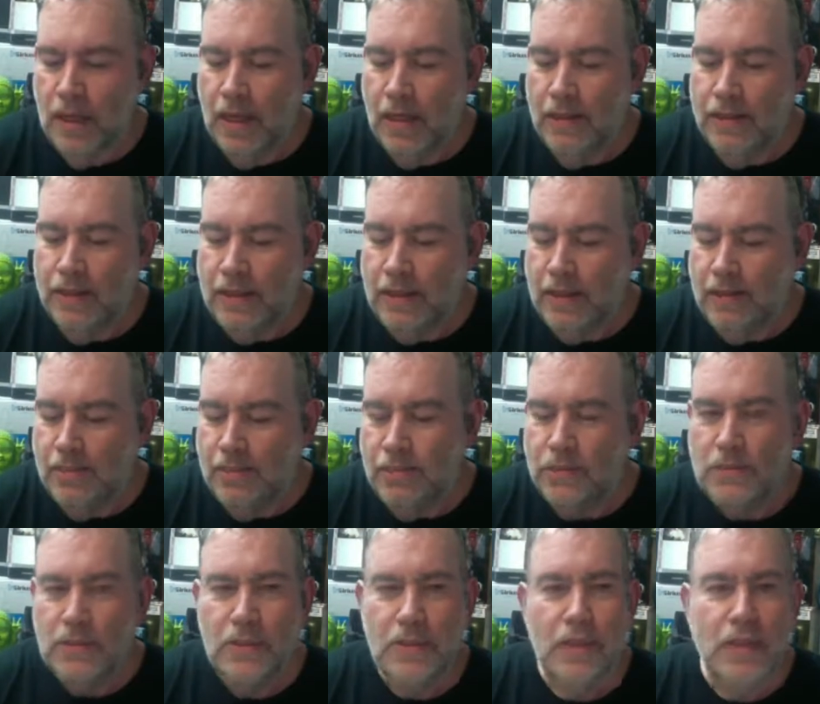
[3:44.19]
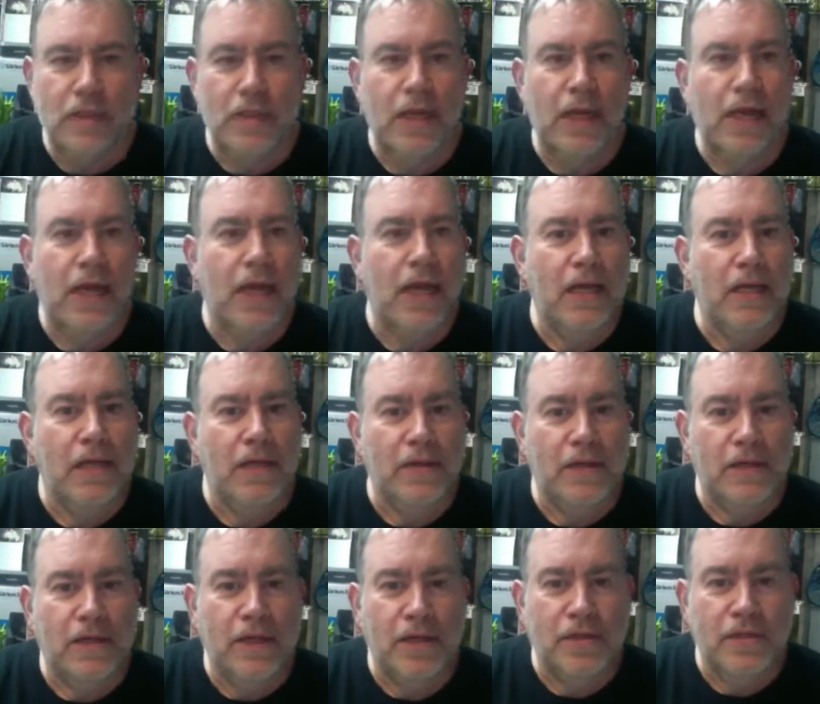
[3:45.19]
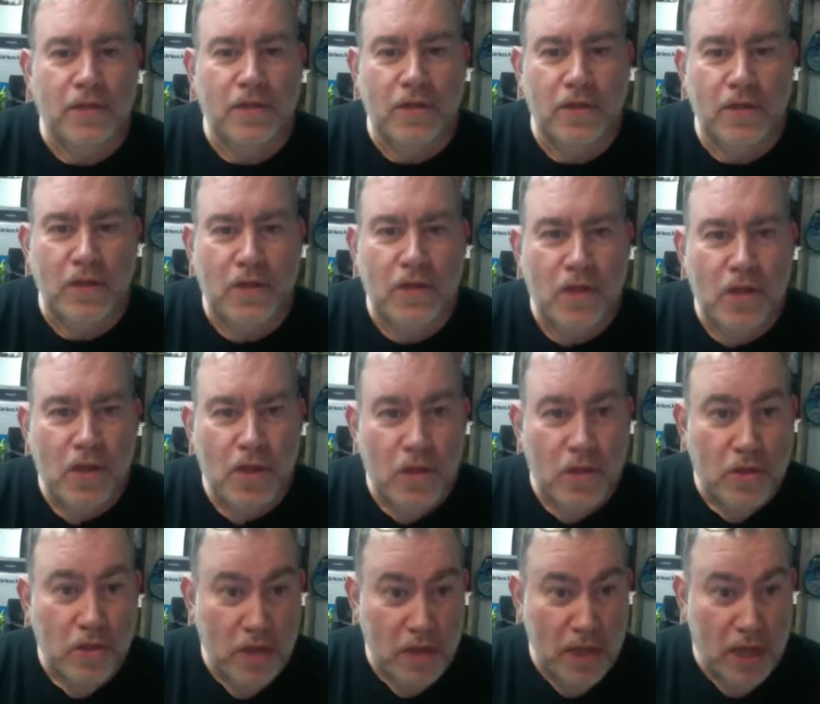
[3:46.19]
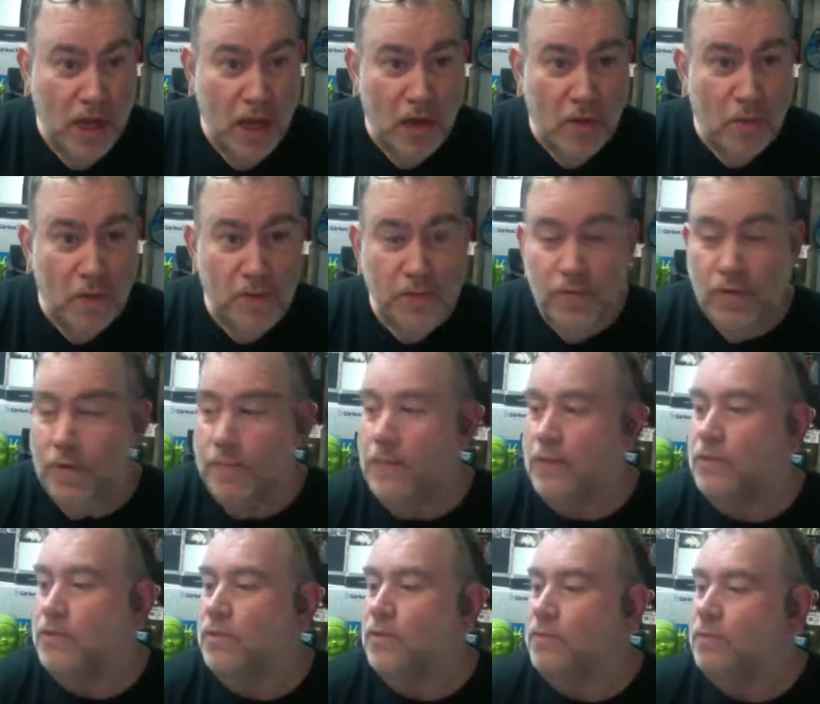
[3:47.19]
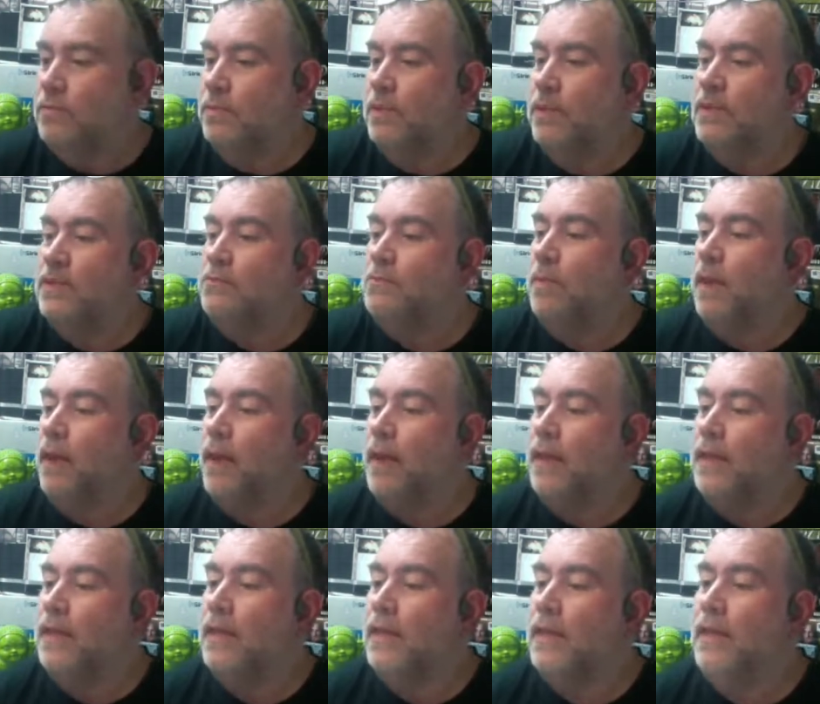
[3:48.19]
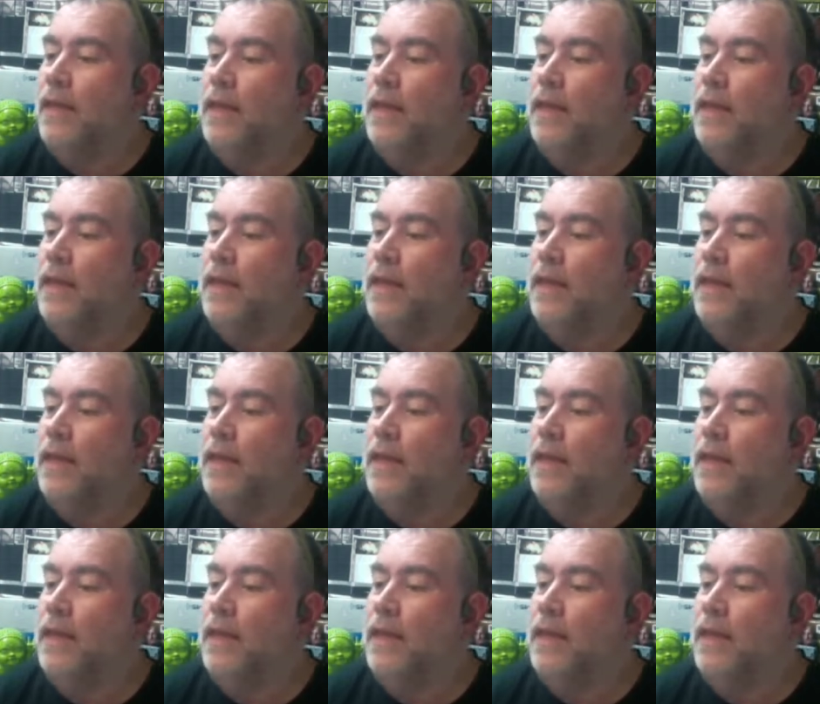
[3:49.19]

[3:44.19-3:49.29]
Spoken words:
I think it was Elliot that got the yellow one from me, so it's black.